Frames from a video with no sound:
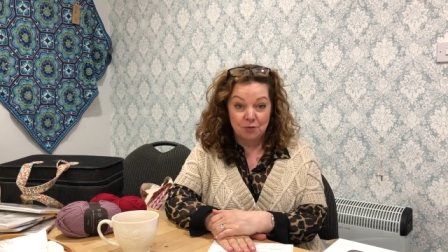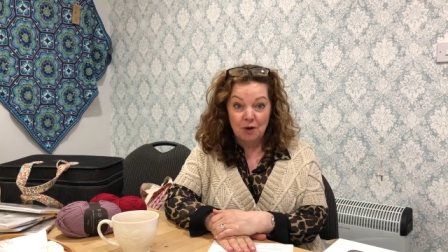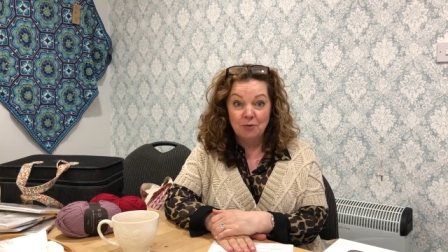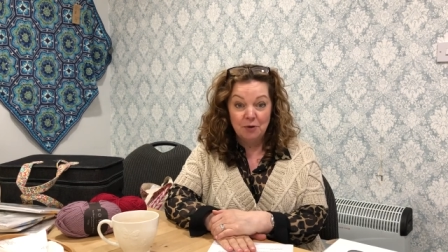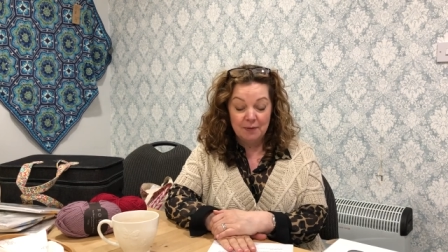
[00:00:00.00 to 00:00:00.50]

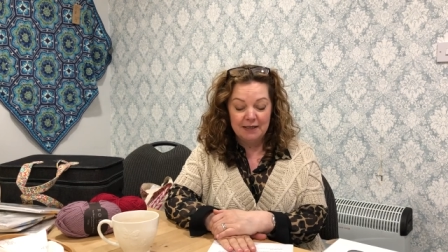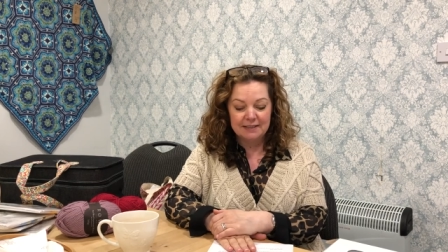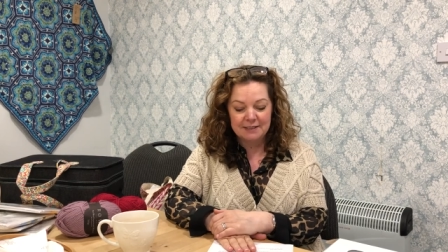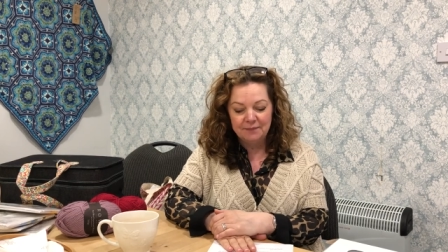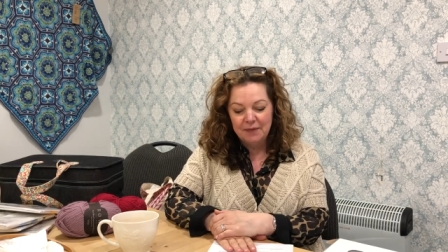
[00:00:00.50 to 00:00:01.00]
grown a
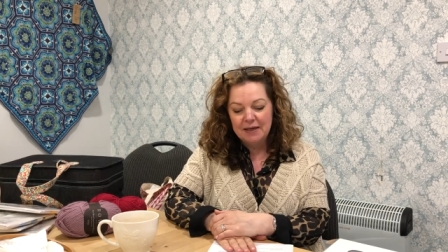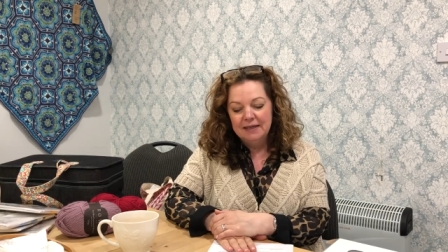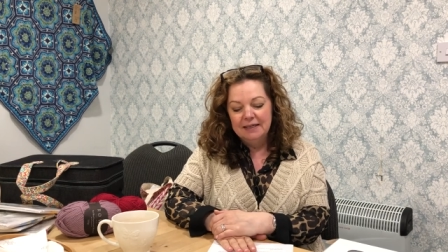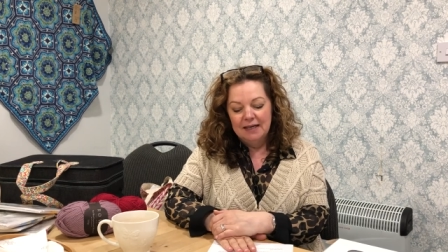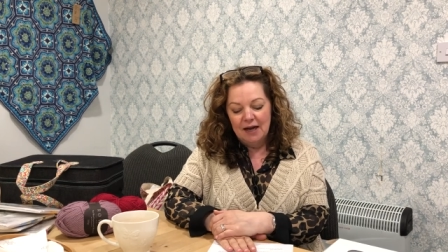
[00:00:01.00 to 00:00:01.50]
bit.
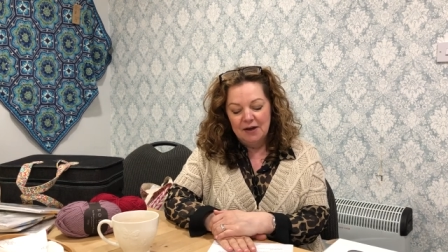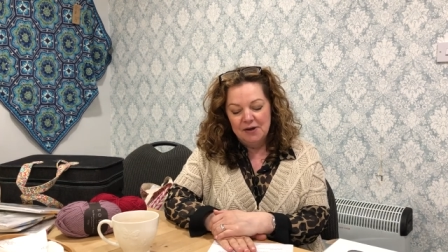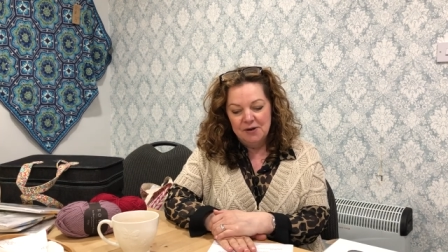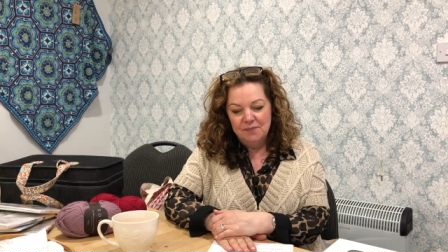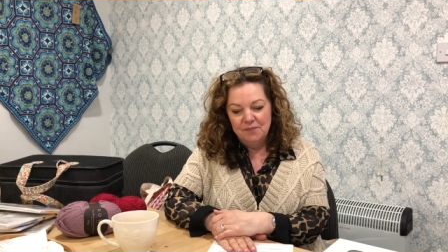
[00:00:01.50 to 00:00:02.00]

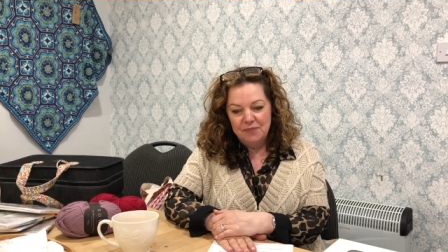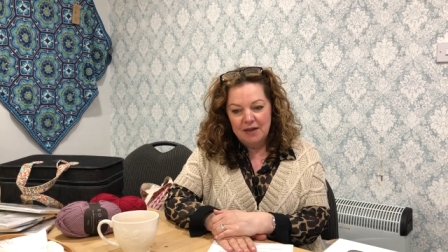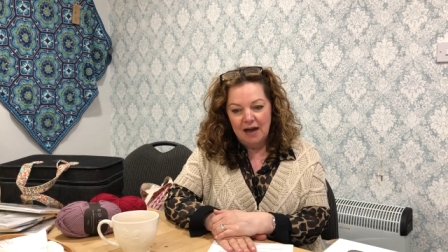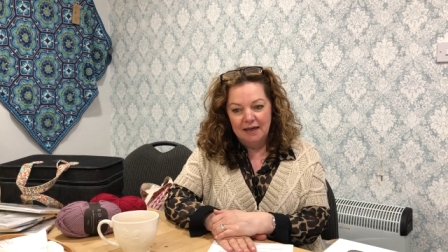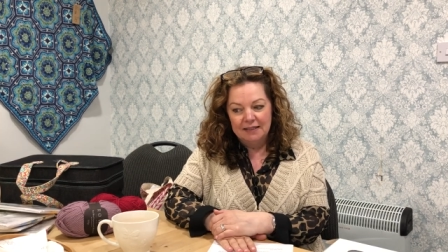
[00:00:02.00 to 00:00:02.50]
Um,
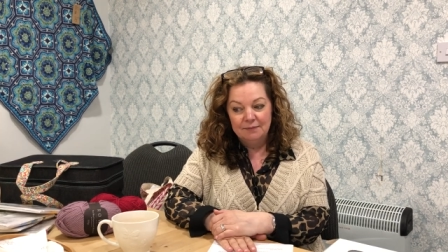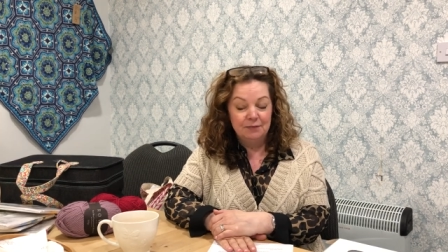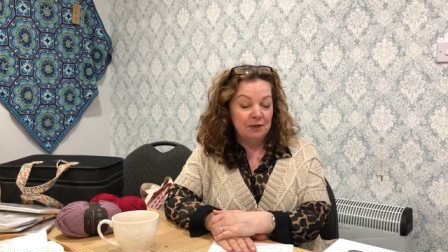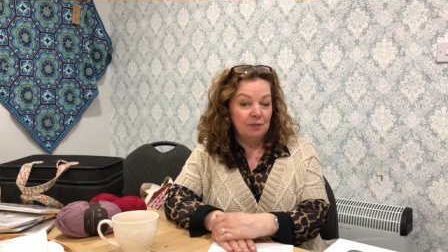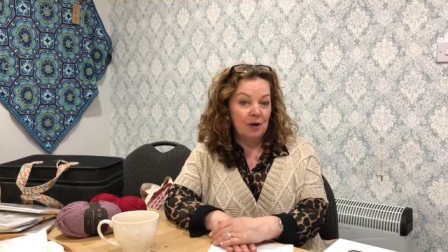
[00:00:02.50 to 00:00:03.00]
I
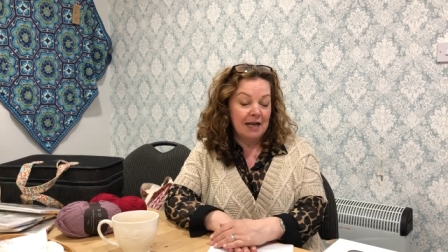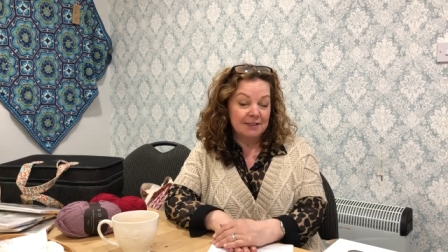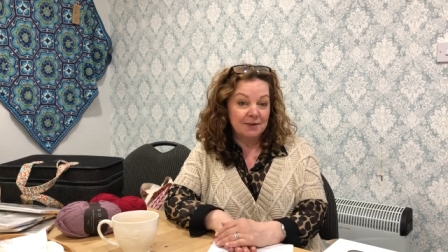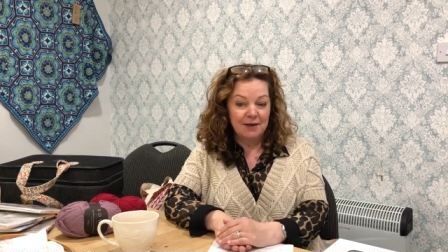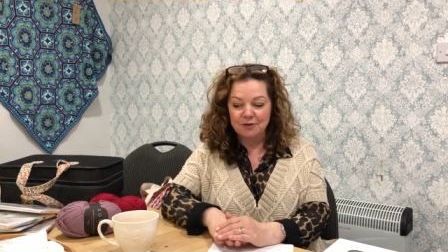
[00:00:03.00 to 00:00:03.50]
put an
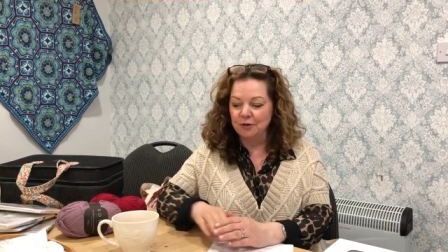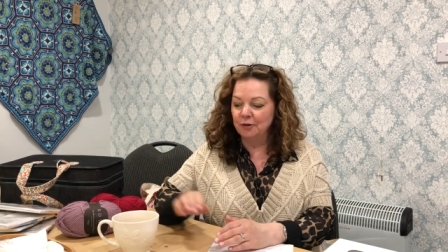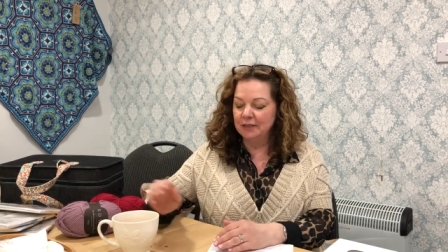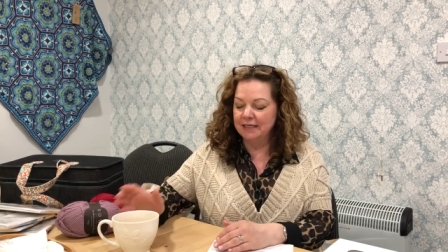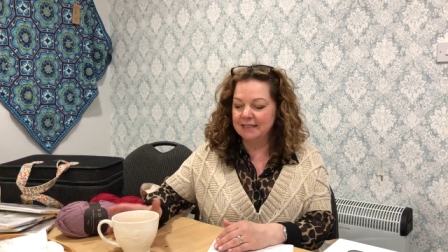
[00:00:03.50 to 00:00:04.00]
SOS
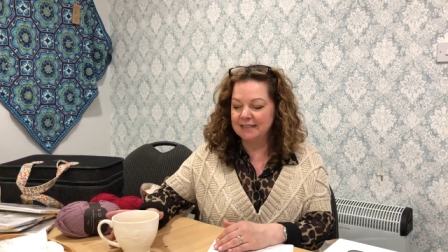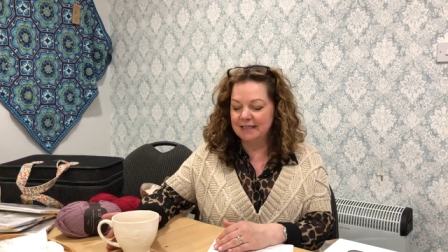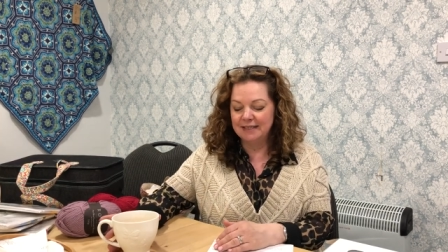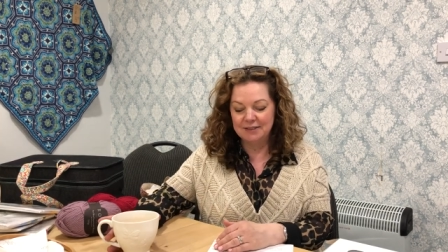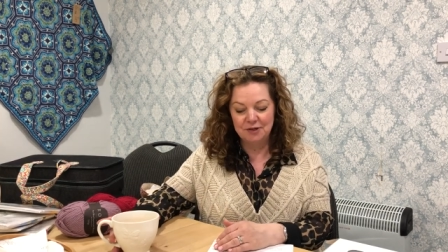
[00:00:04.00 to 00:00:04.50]
call in
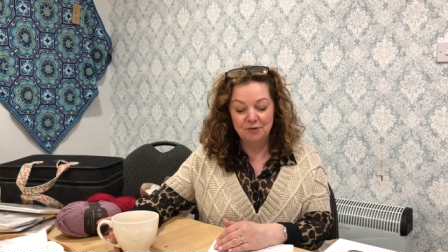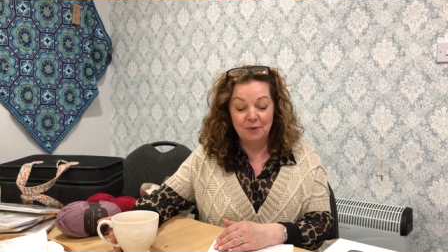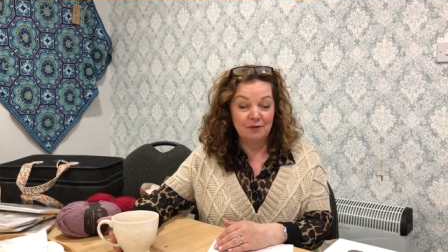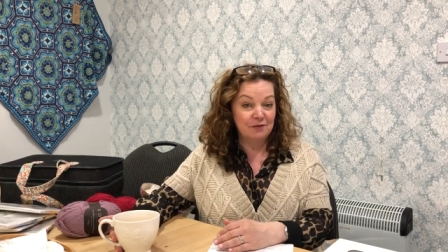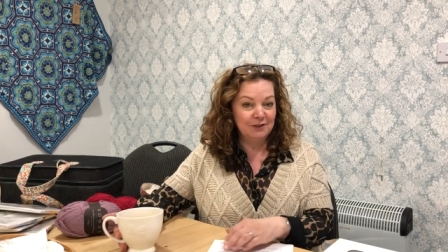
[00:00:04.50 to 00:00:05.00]
yesterday to
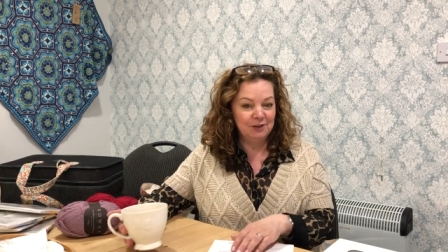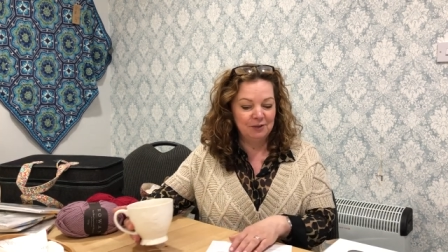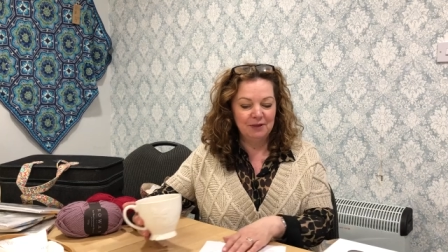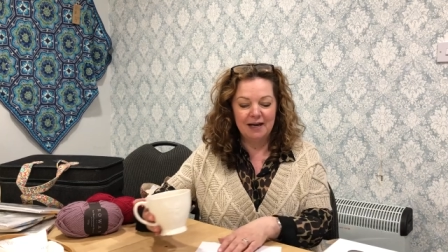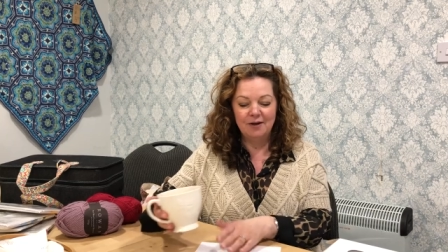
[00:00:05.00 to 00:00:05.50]
my friend
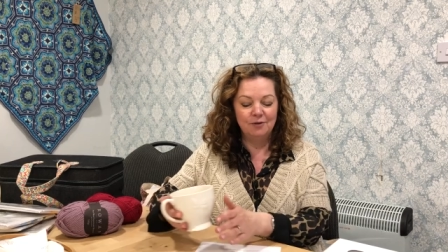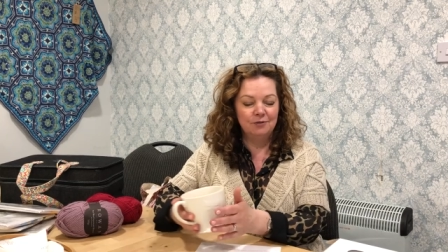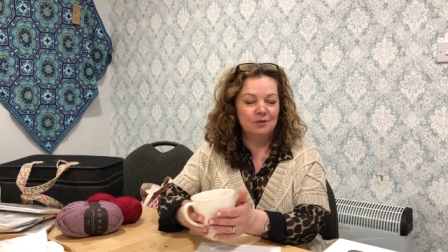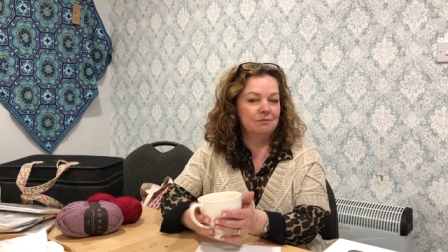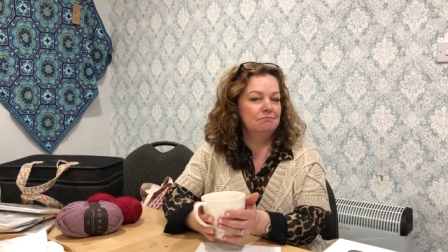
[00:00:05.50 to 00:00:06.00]
Juliet,
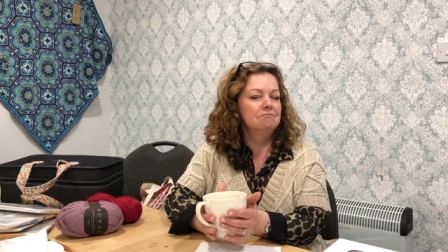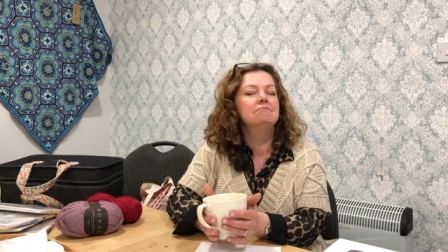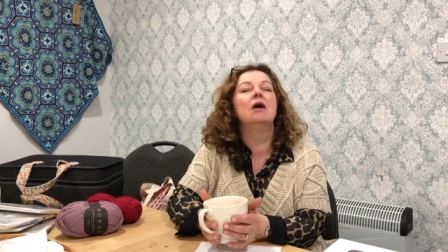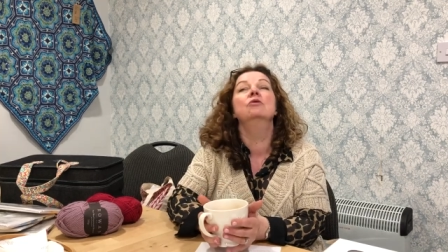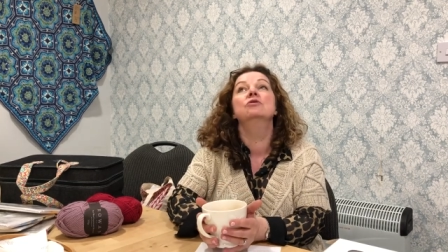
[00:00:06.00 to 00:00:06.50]
who's the
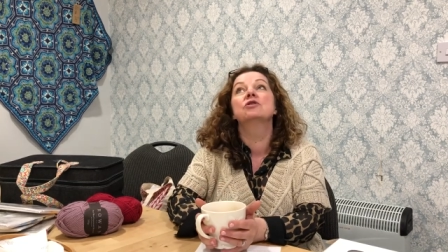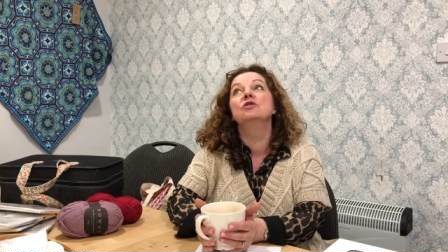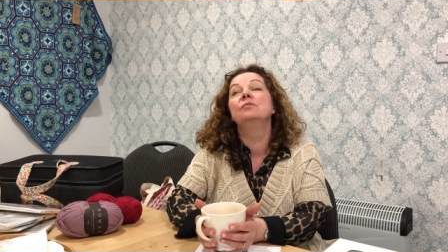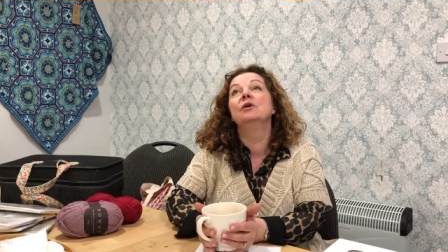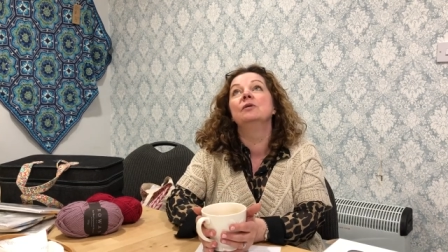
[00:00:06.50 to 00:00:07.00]
most
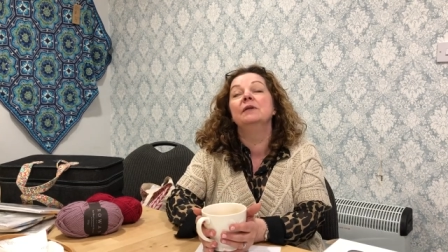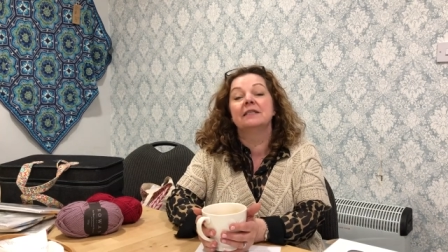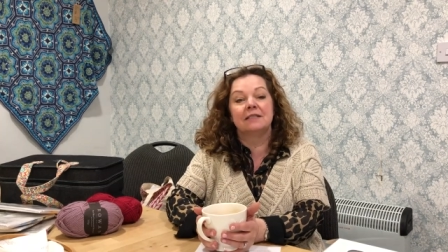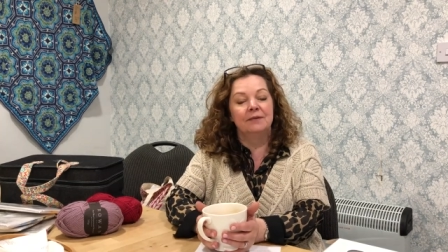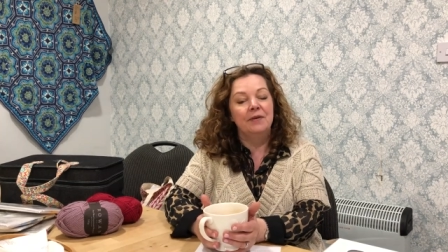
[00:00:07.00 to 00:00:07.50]
superb
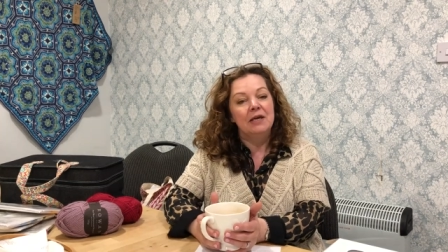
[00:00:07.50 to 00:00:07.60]
knitter.